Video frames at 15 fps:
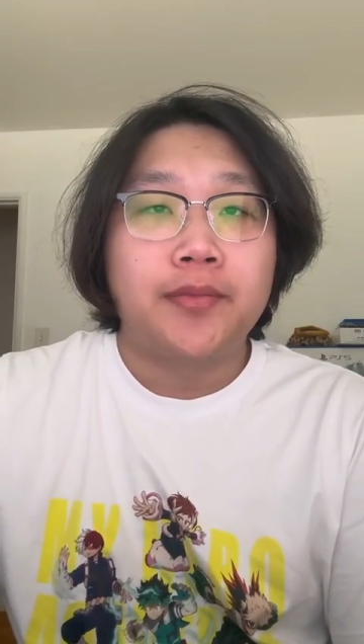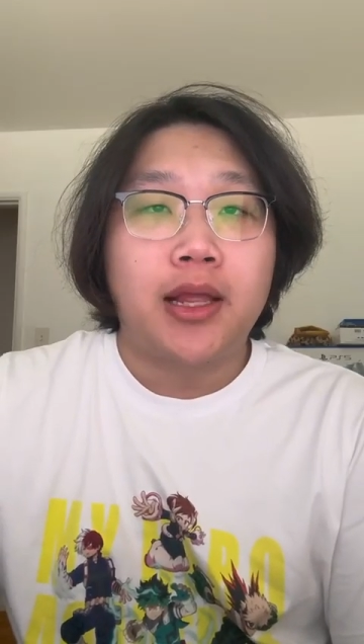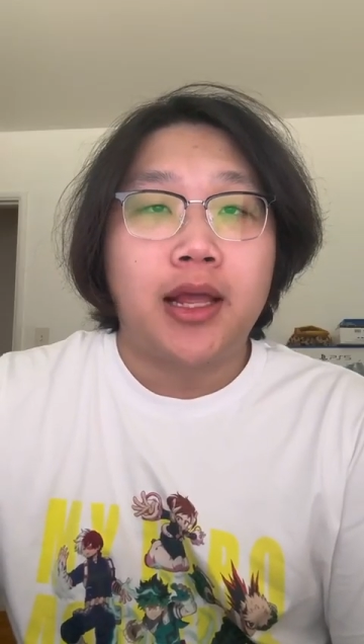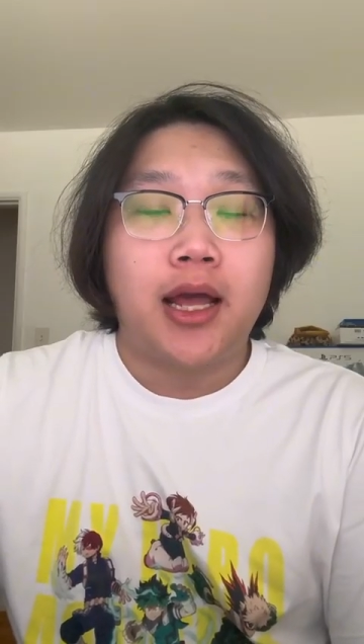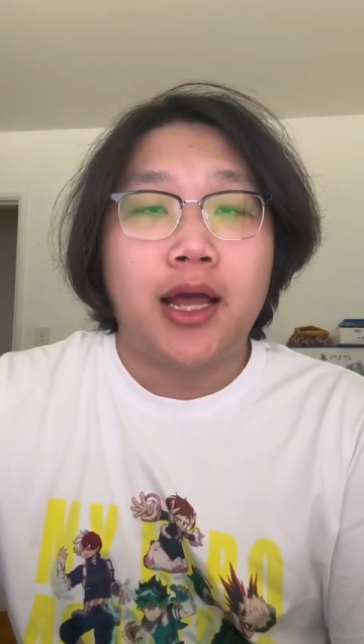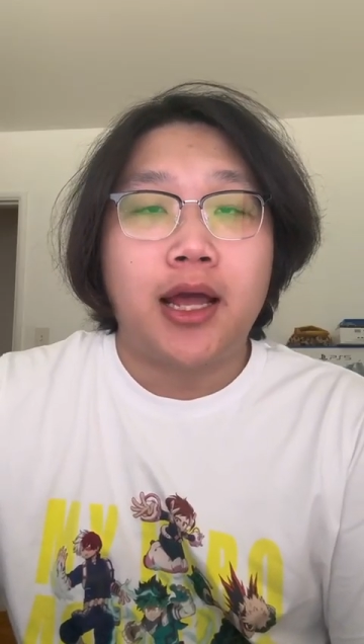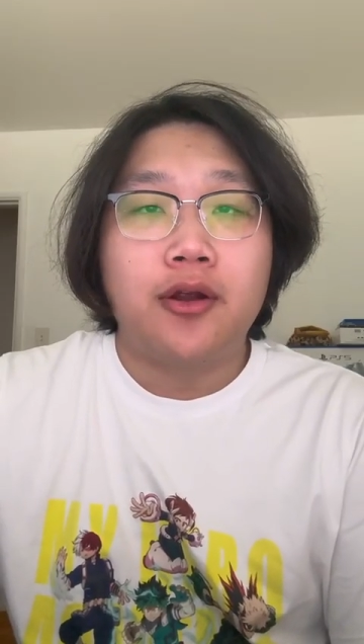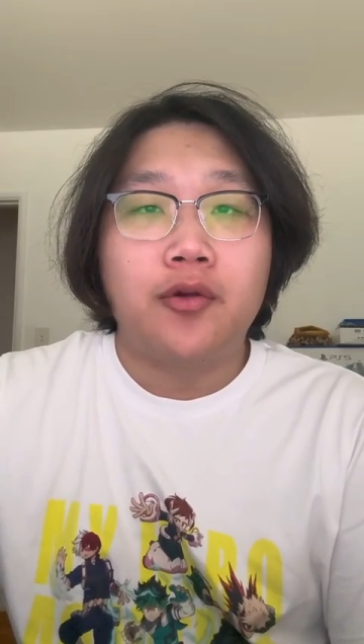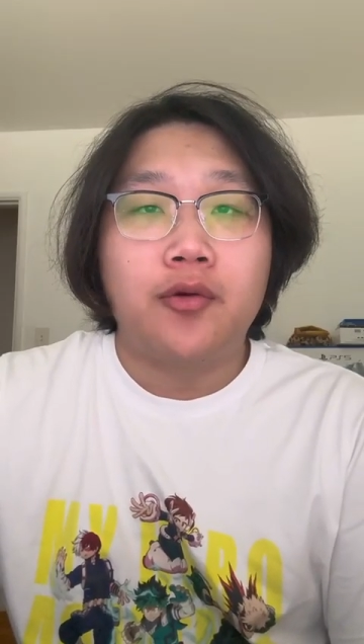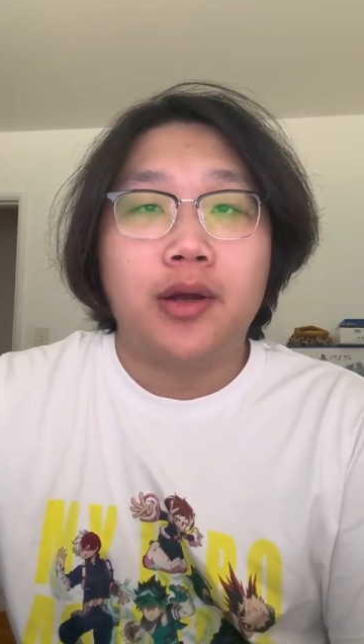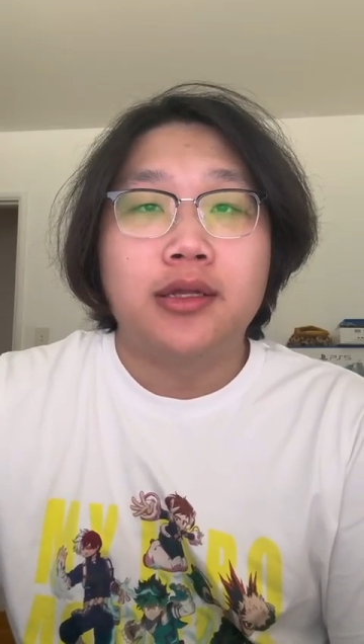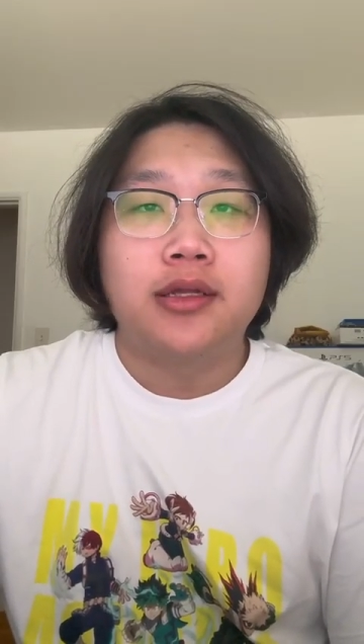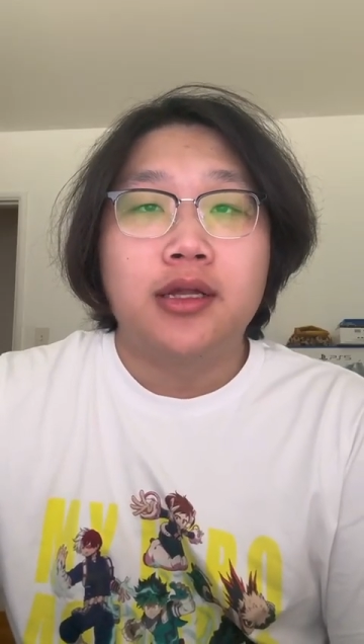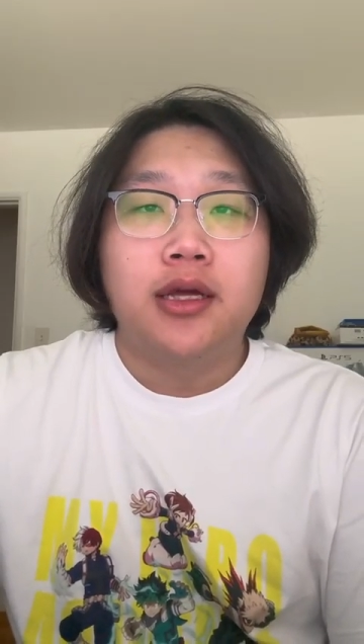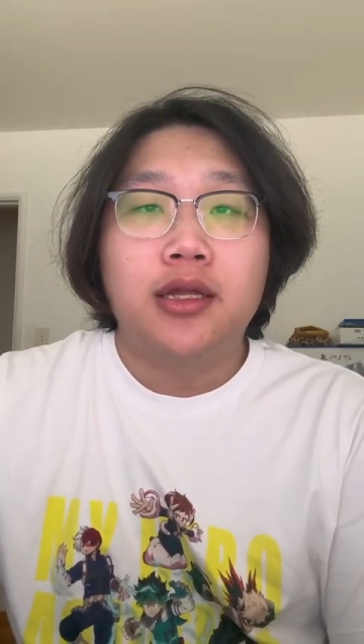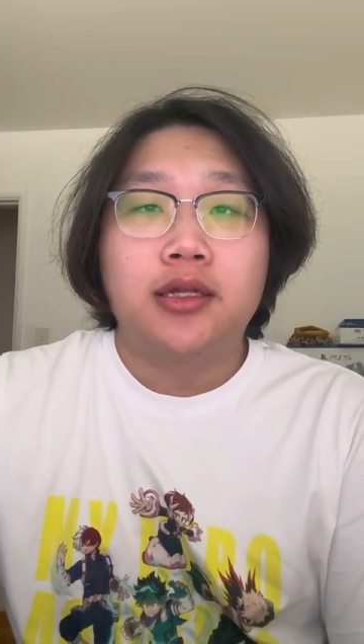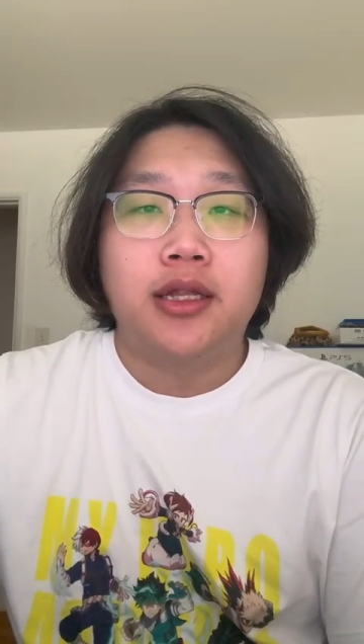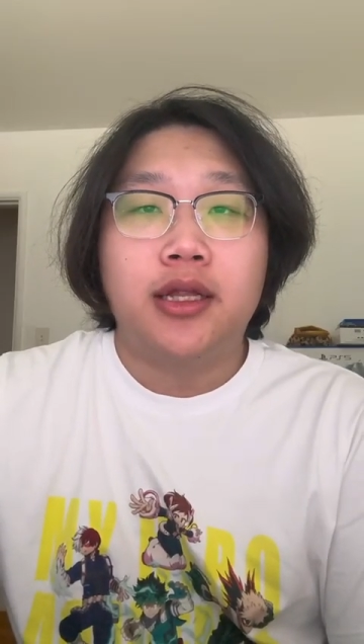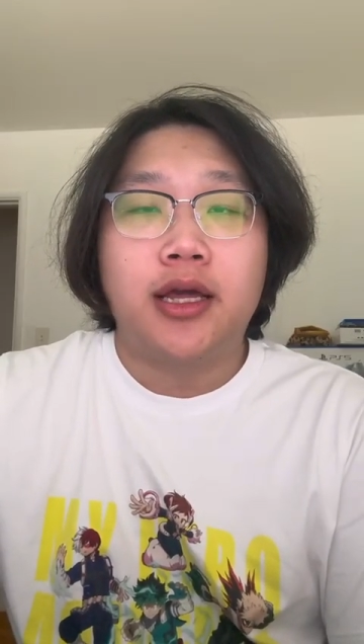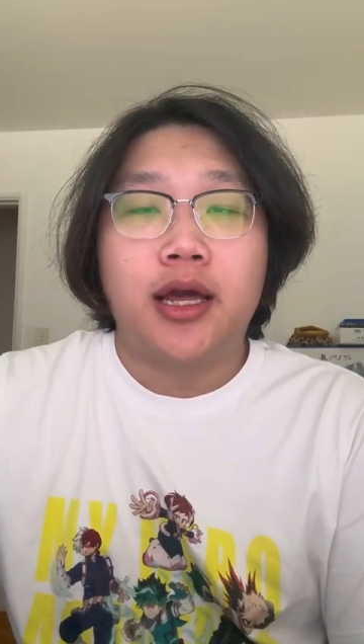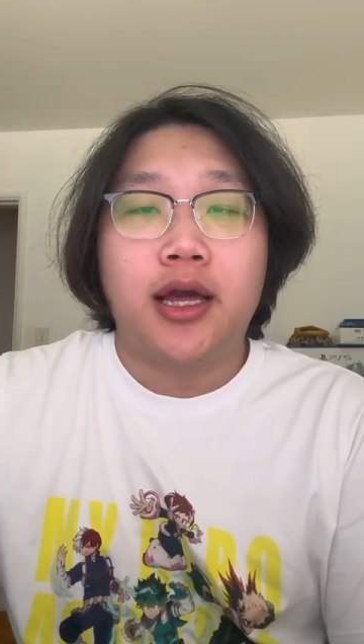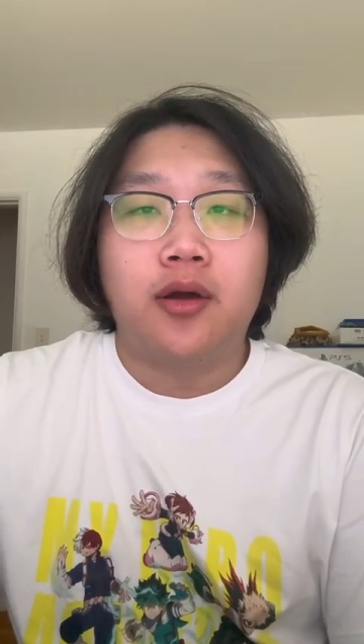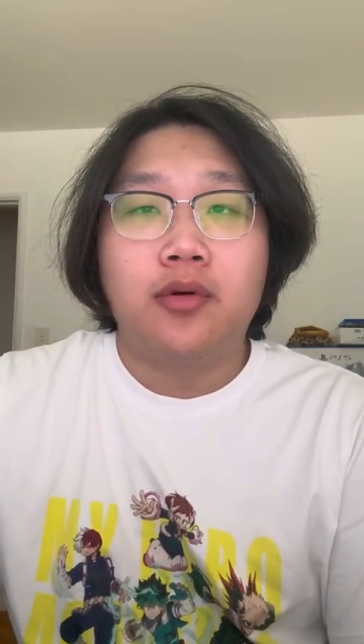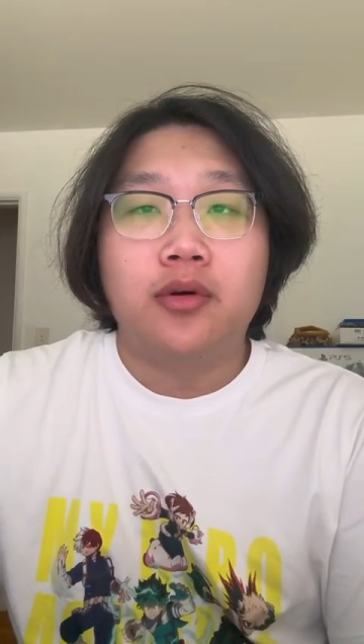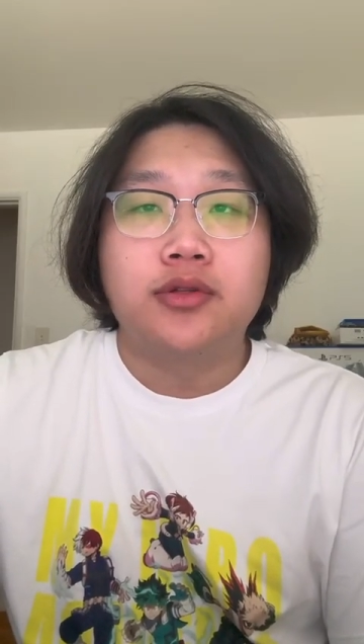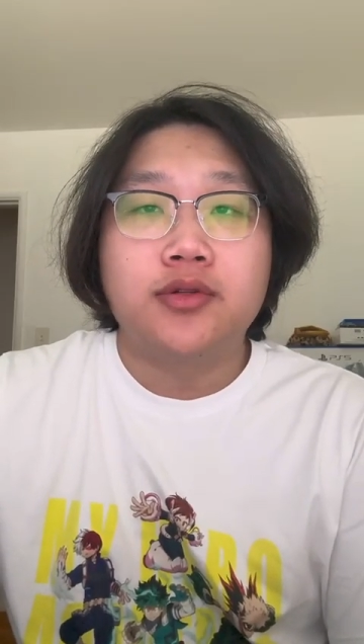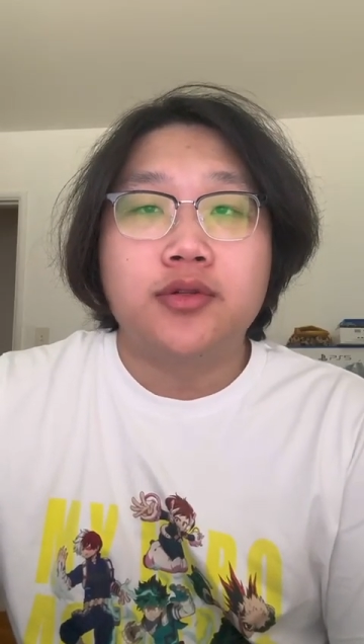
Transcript: Hi everyone, today I want